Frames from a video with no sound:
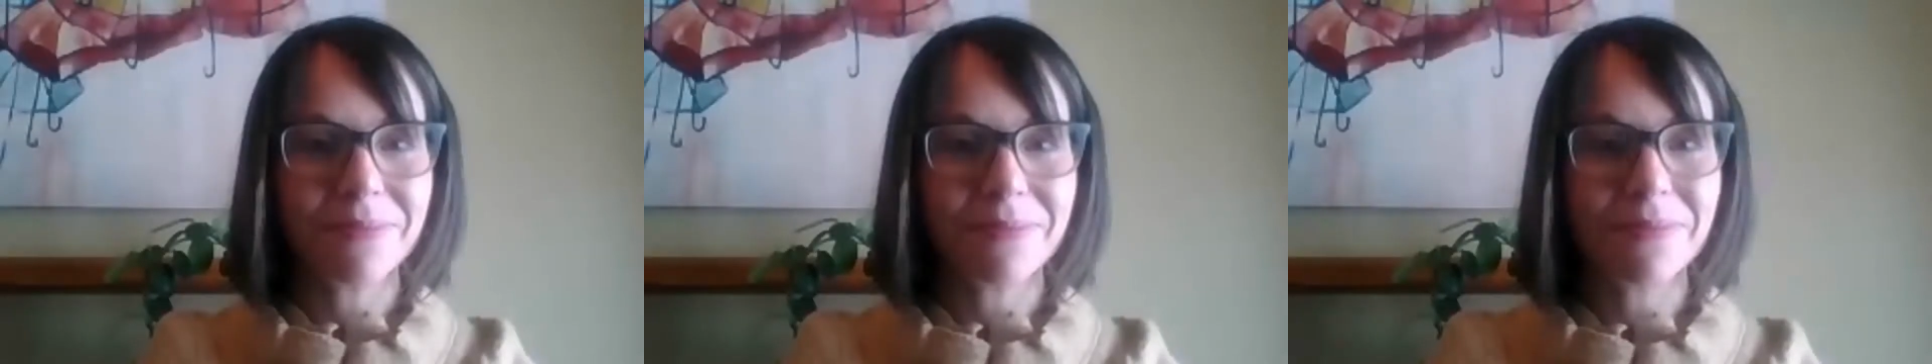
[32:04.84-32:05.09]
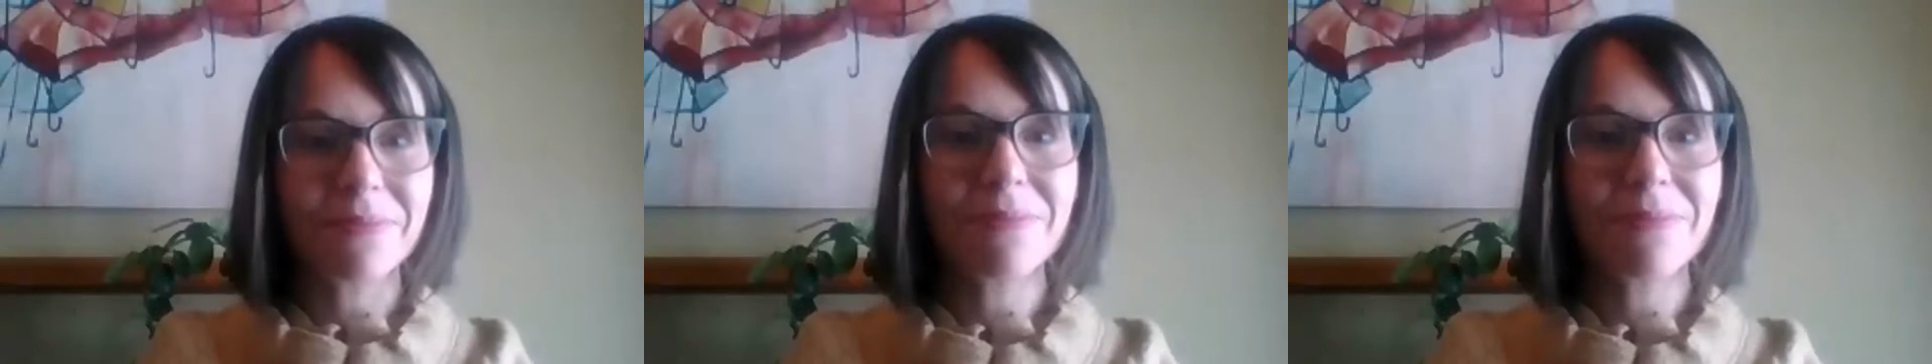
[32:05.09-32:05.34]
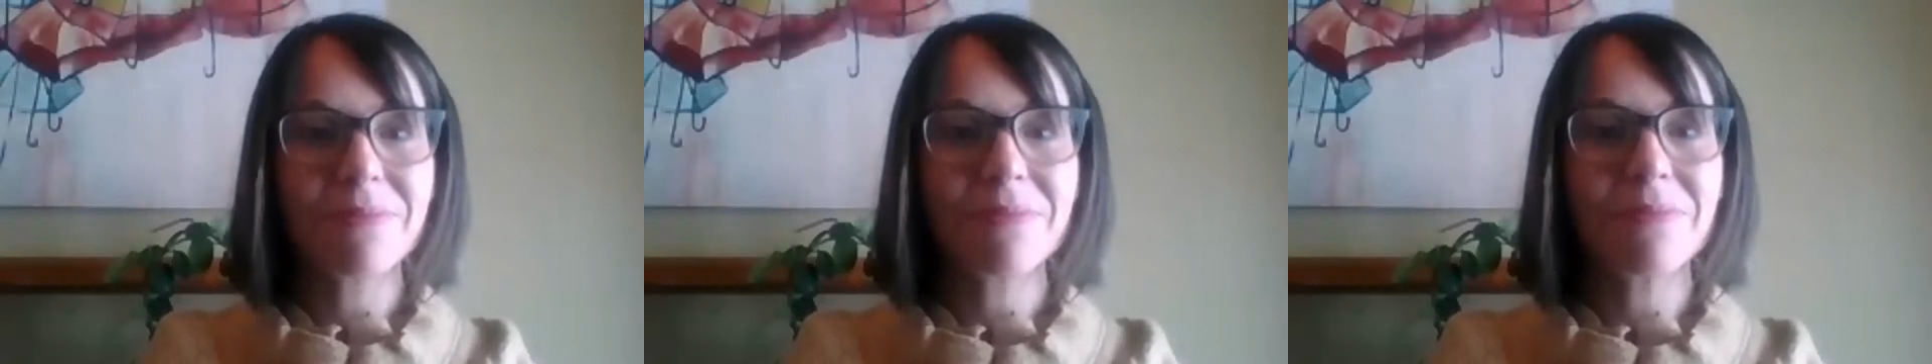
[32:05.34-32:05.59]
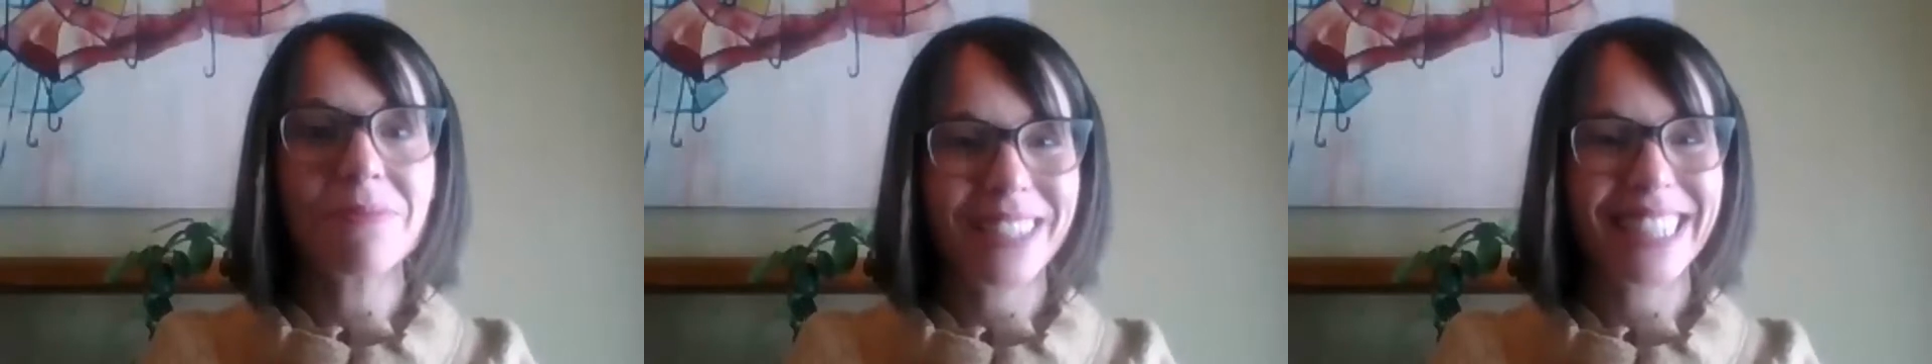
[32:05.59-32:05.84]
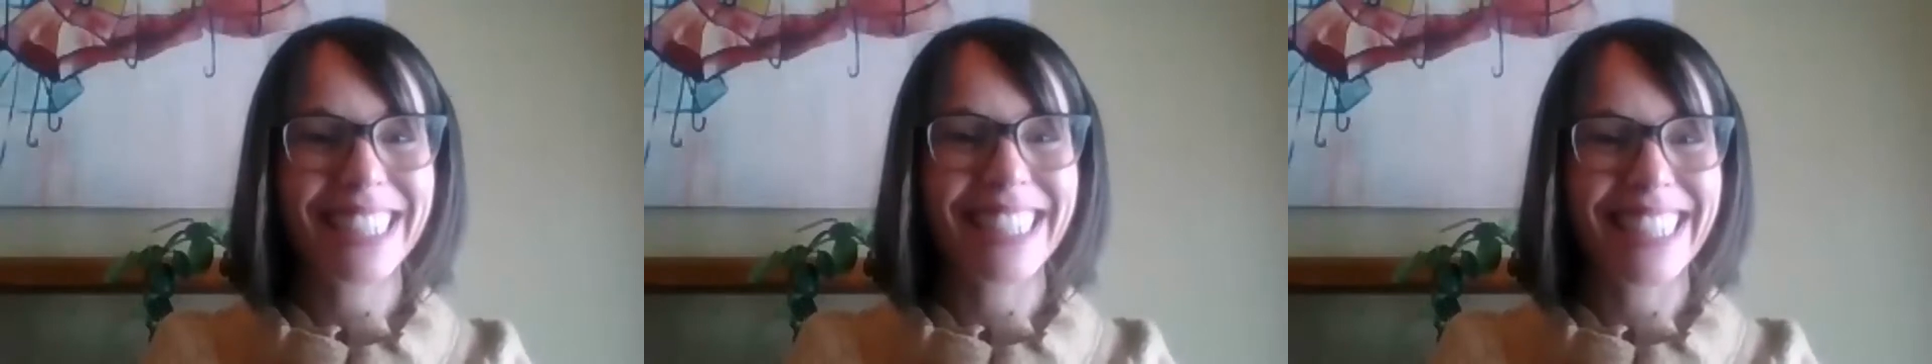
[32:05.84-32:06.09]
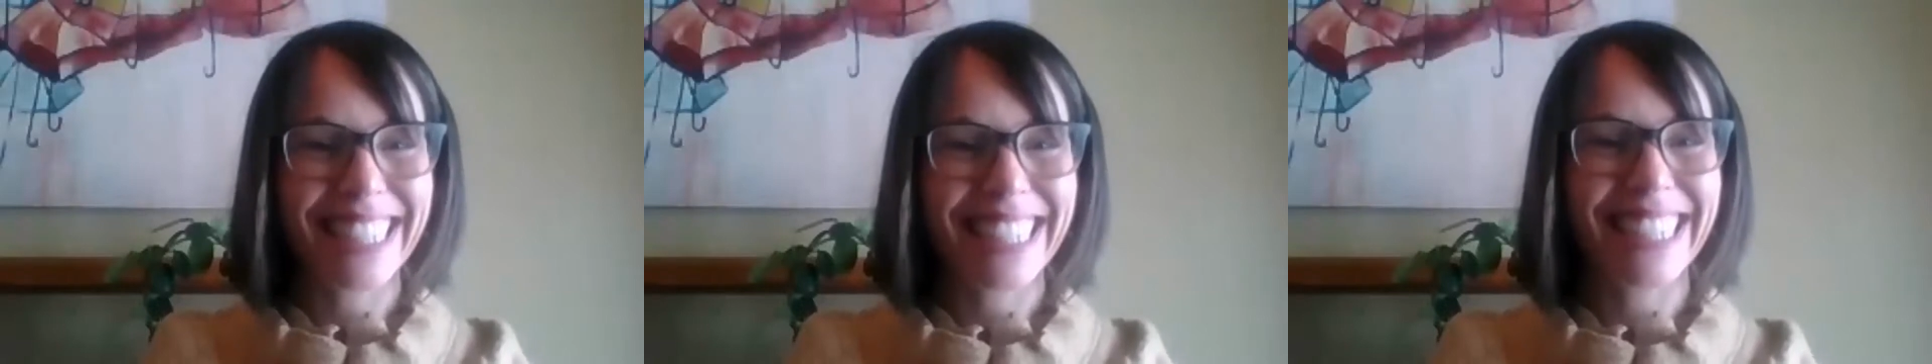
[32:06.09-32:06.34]
more that there is
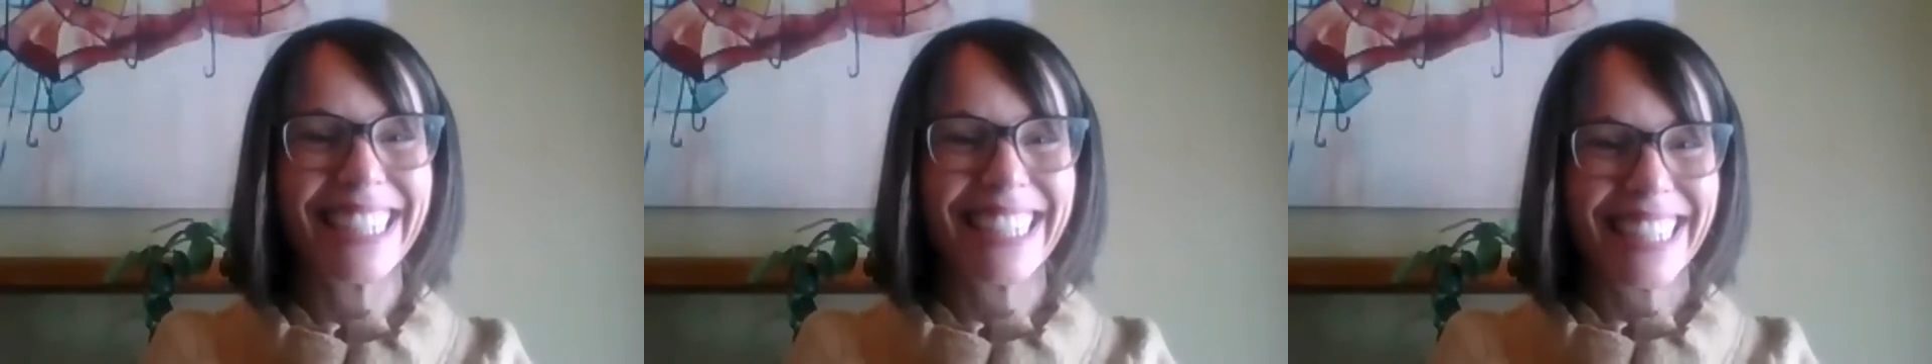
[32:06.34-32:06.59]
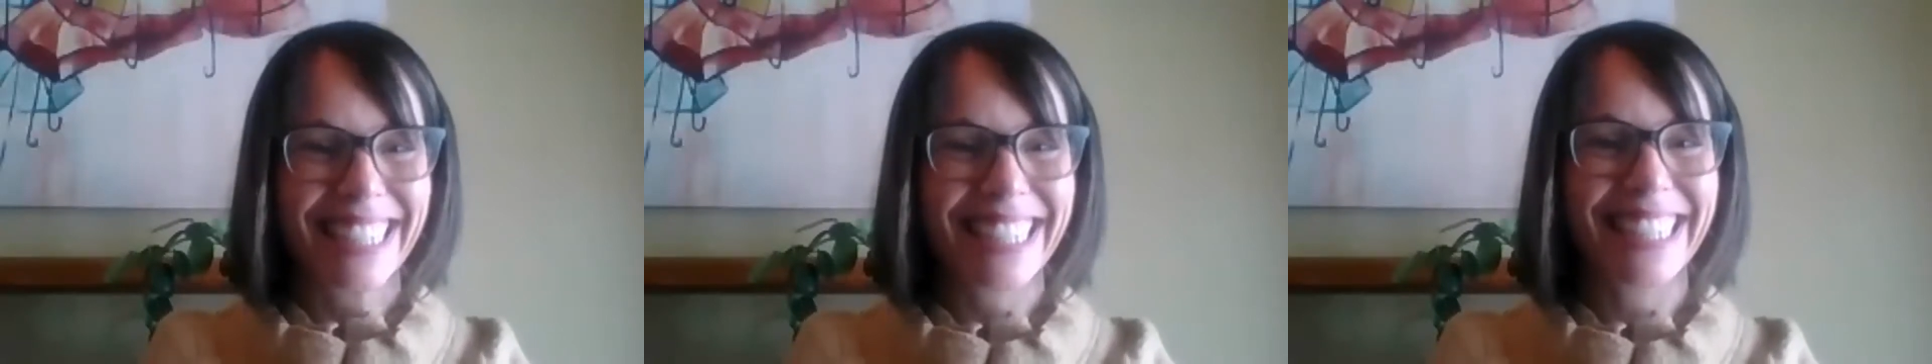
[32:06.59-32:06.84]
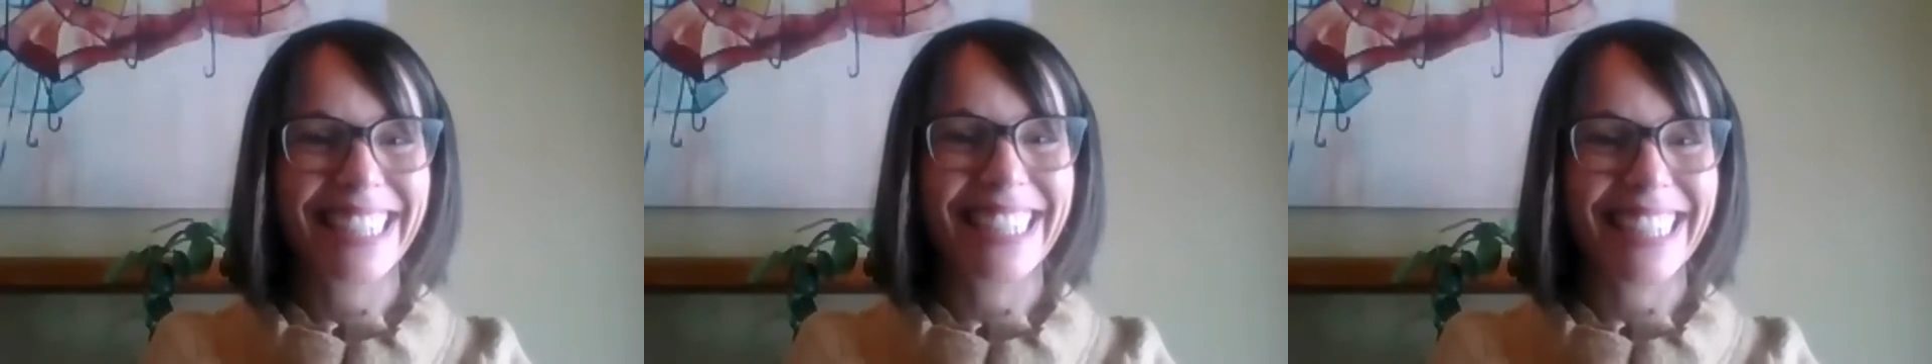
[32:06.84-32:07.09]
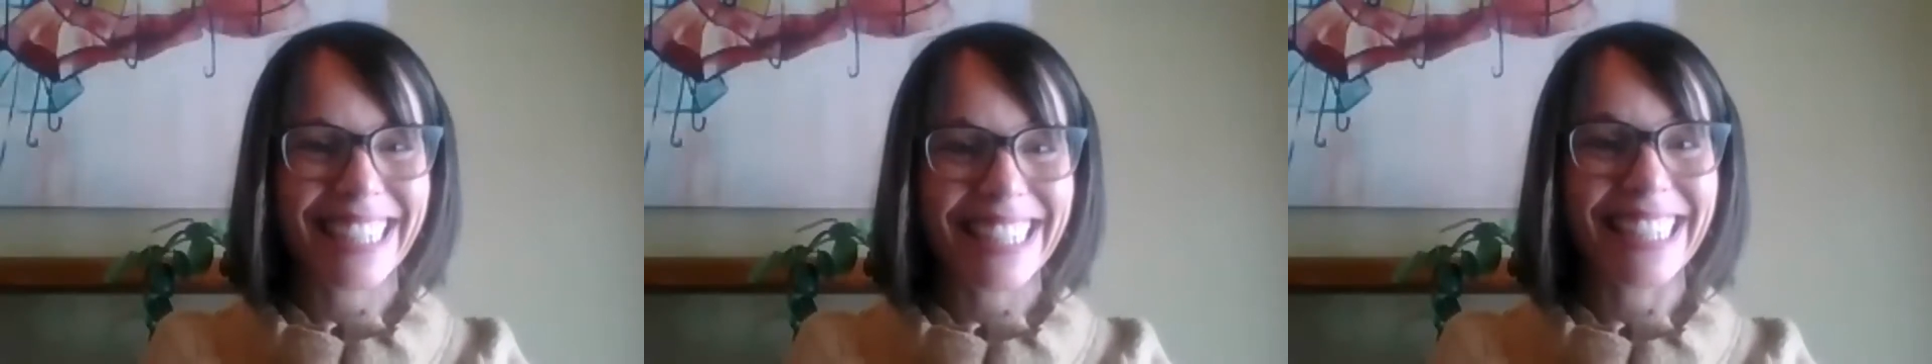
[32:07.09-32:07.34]
to learn. So I think